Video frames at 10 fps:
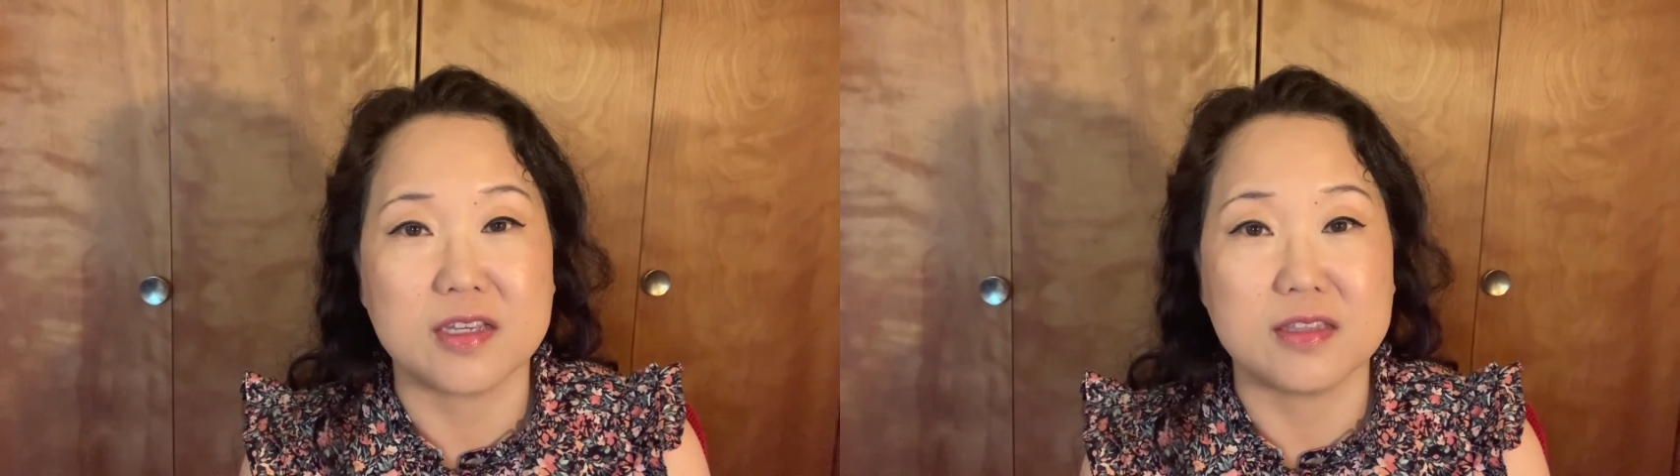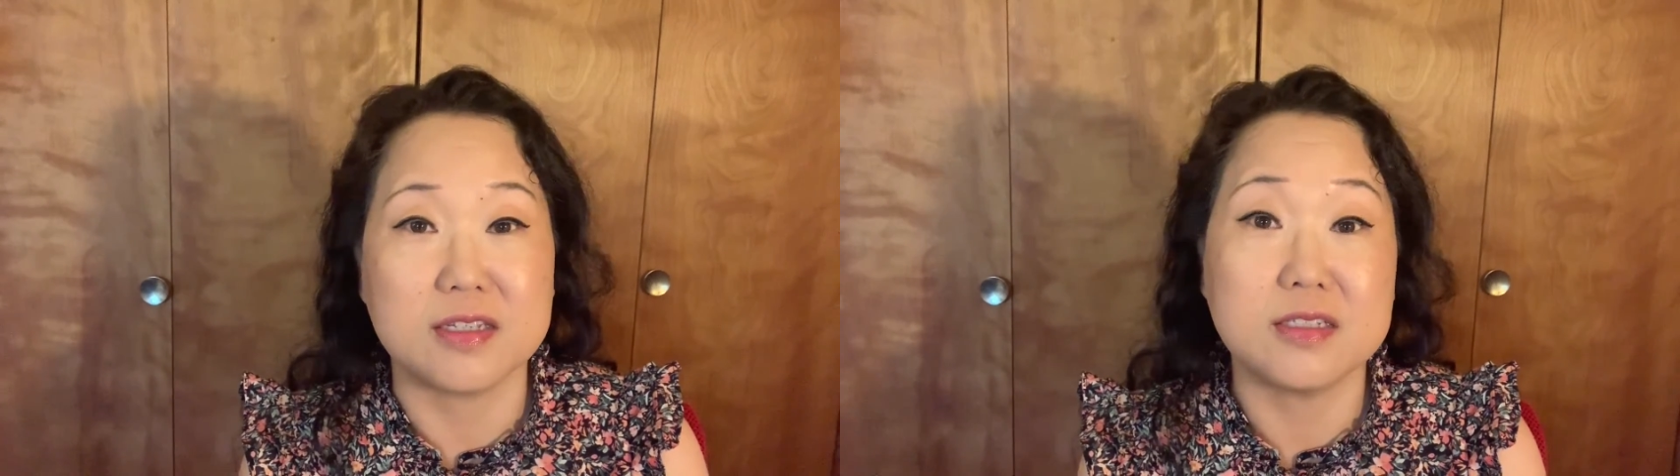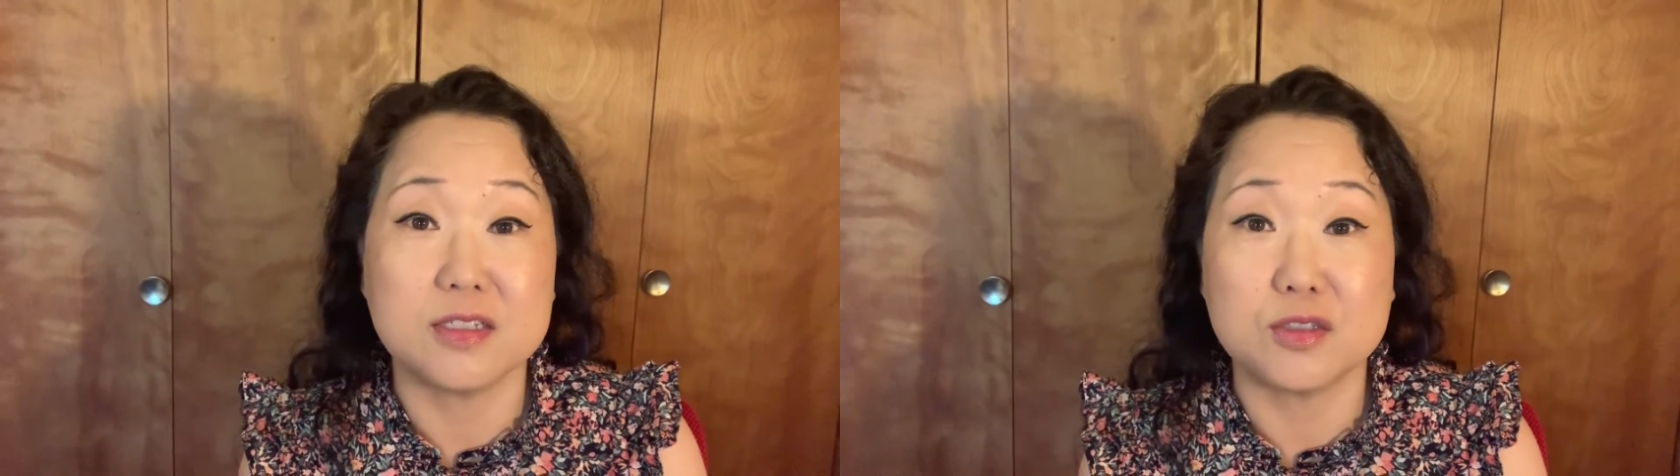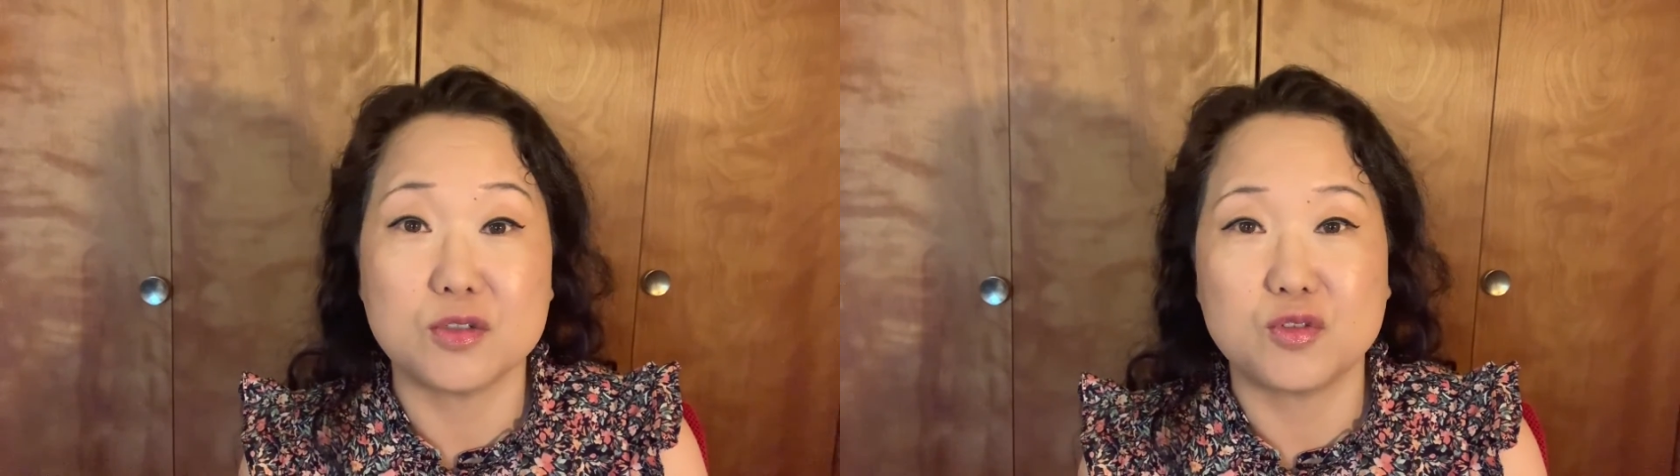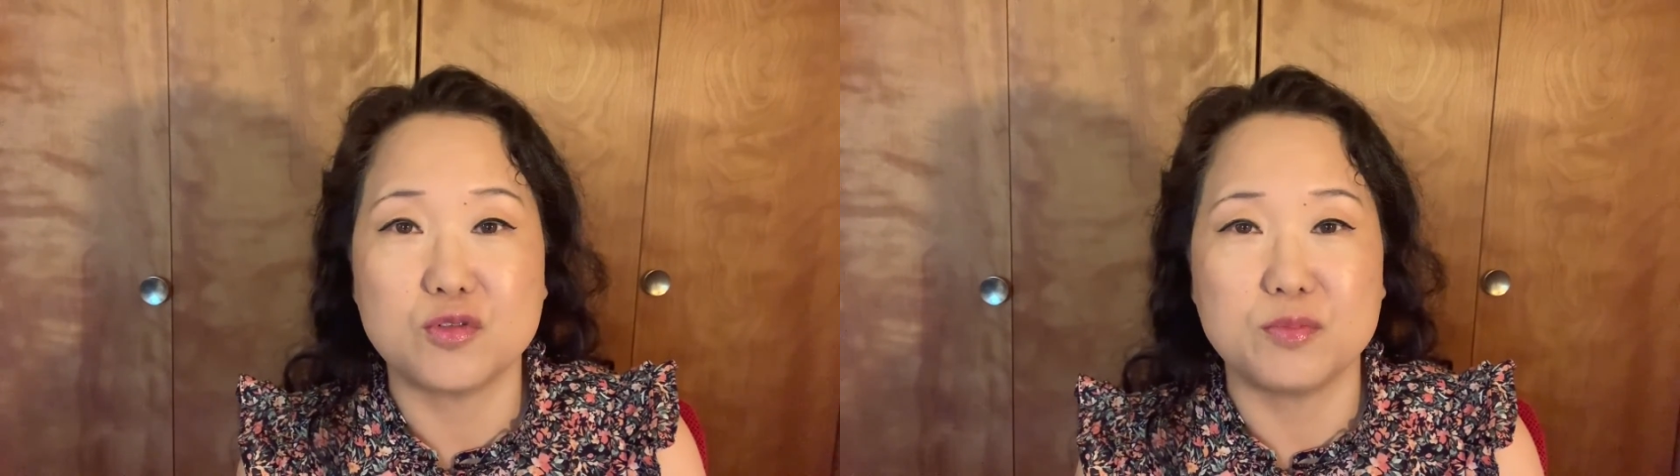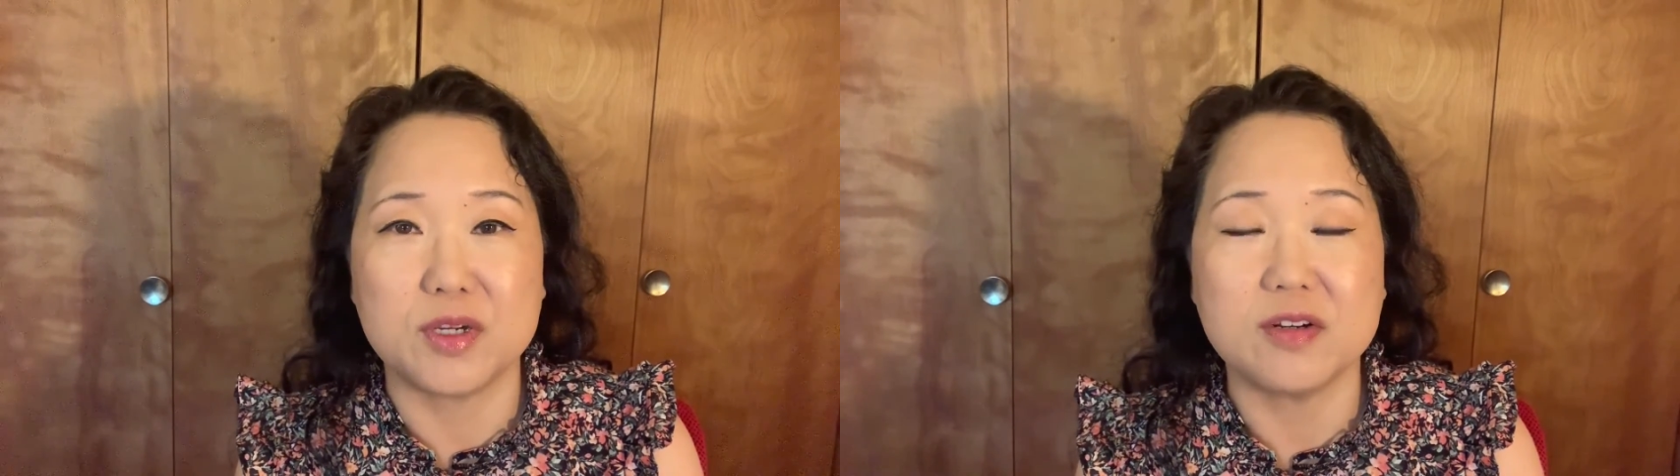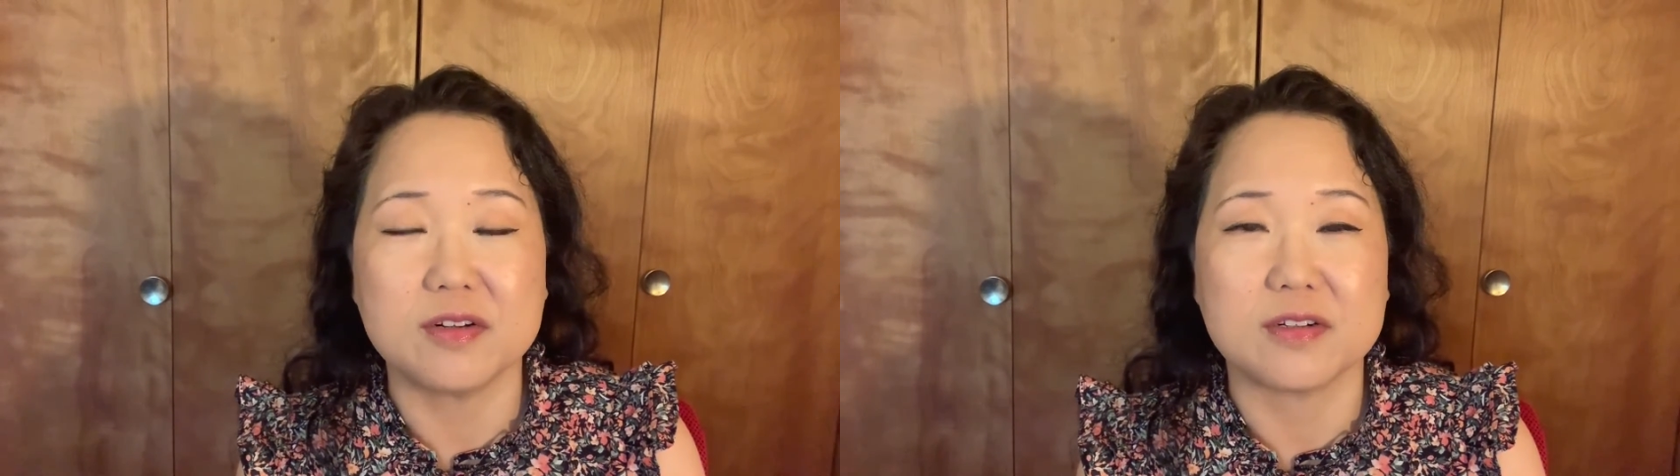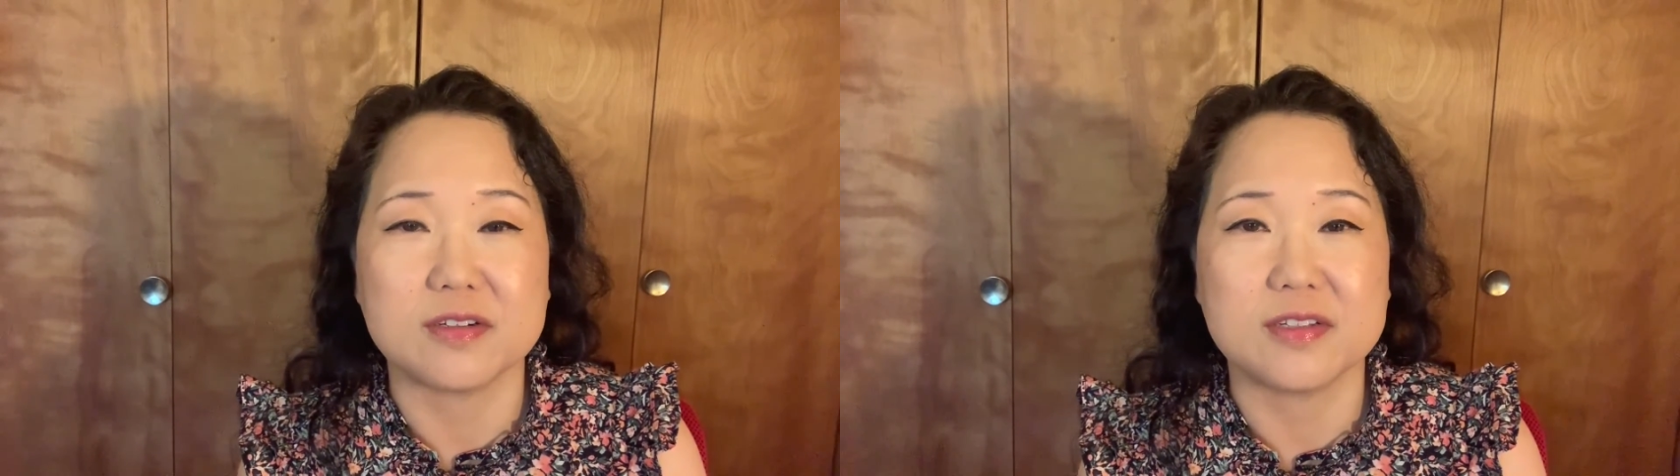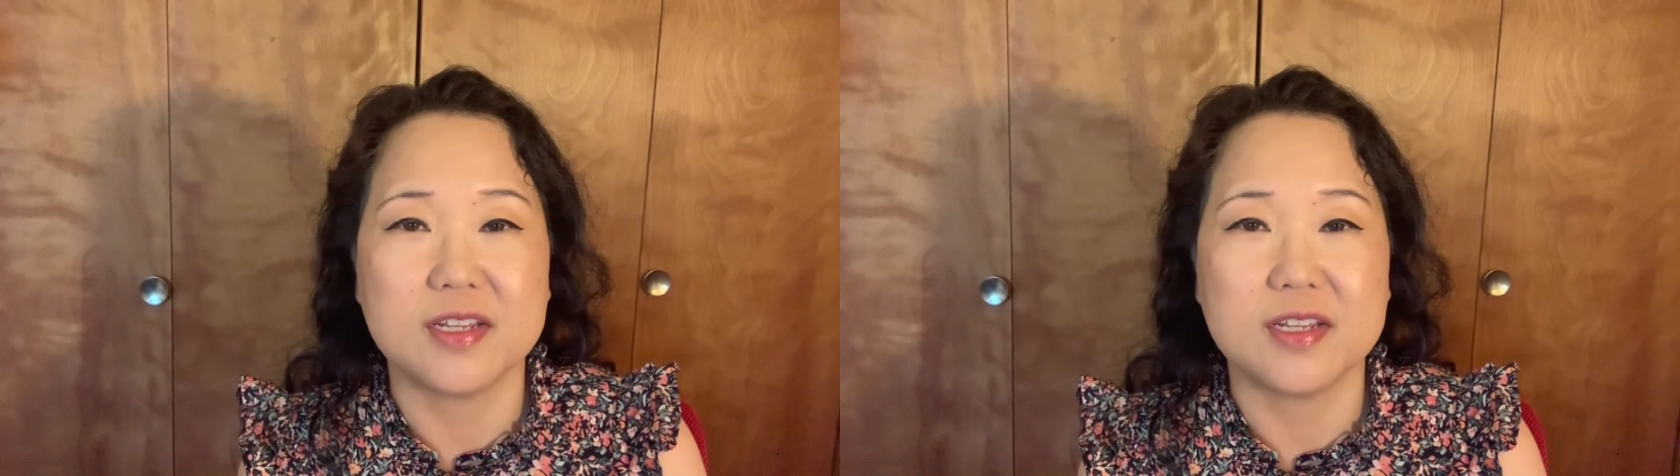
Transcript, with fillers: And this is the true miracle.